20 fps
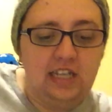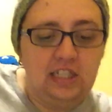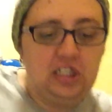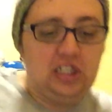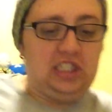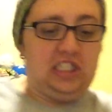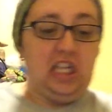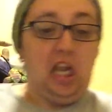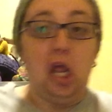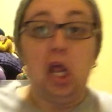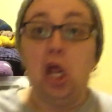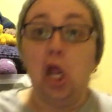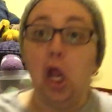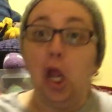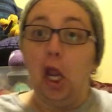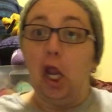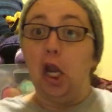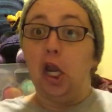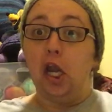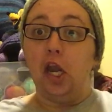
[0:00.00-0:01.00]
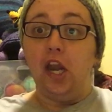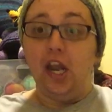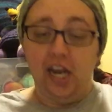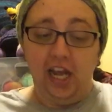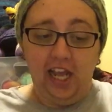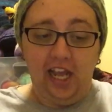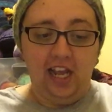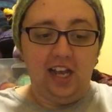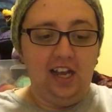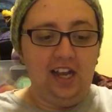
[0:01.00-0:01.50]
It's just
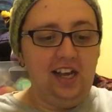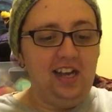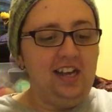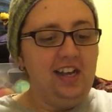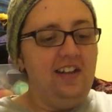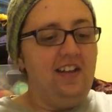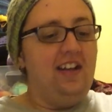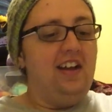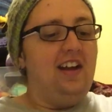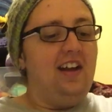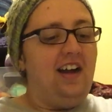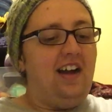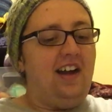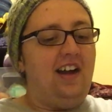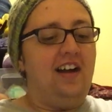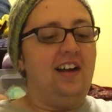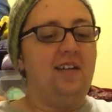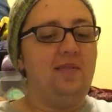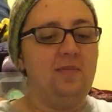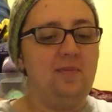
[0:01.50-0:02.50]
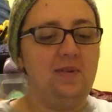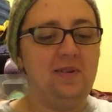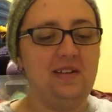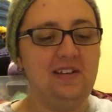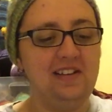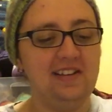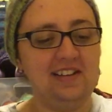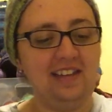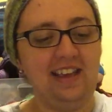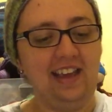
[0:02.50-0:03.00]
knitting.
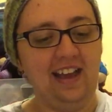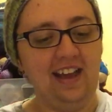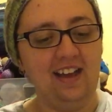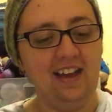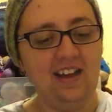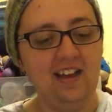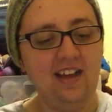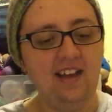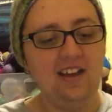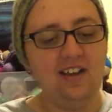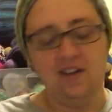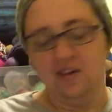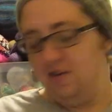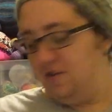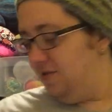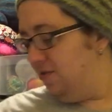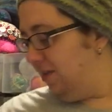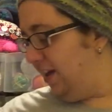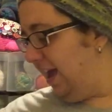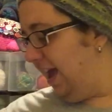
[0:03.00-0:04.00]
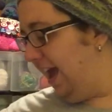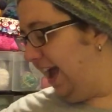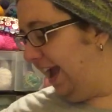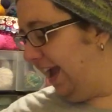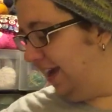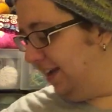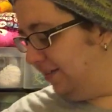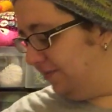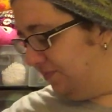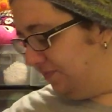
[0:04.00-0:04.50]
Yeah.
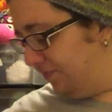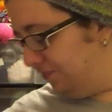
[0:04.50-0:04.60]
Okay.